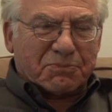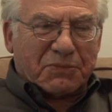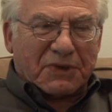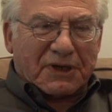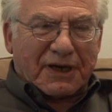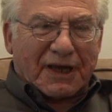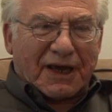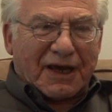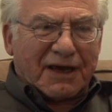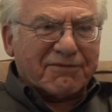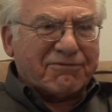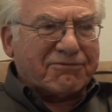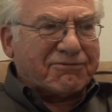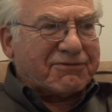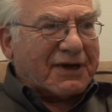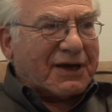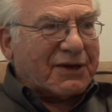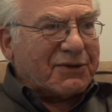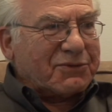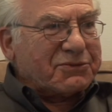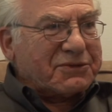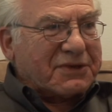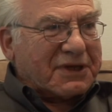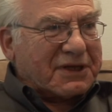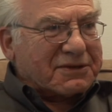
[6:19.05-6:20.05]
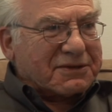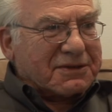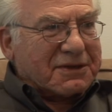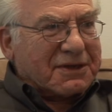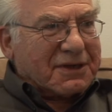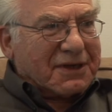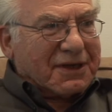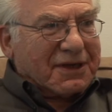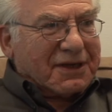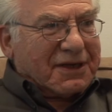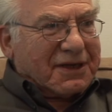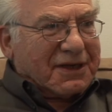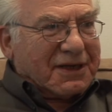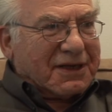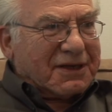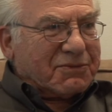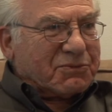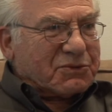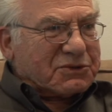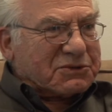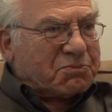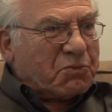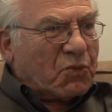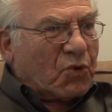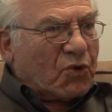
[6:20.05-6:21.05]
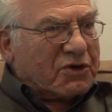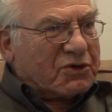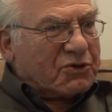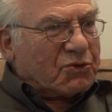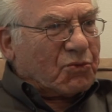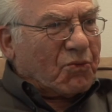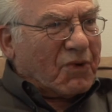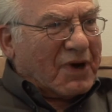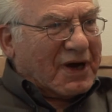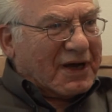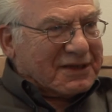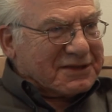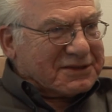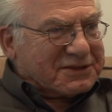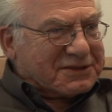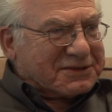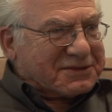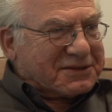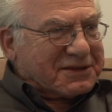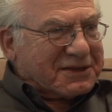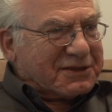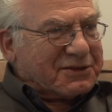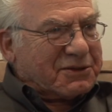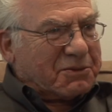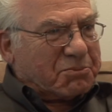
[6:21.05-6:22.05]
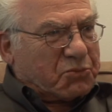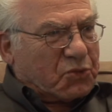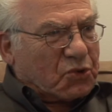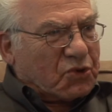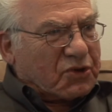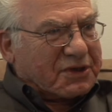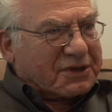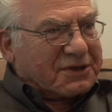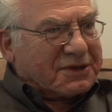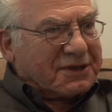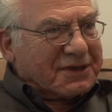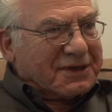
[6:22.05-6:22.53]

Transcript: But I found that he was more nuanced in the book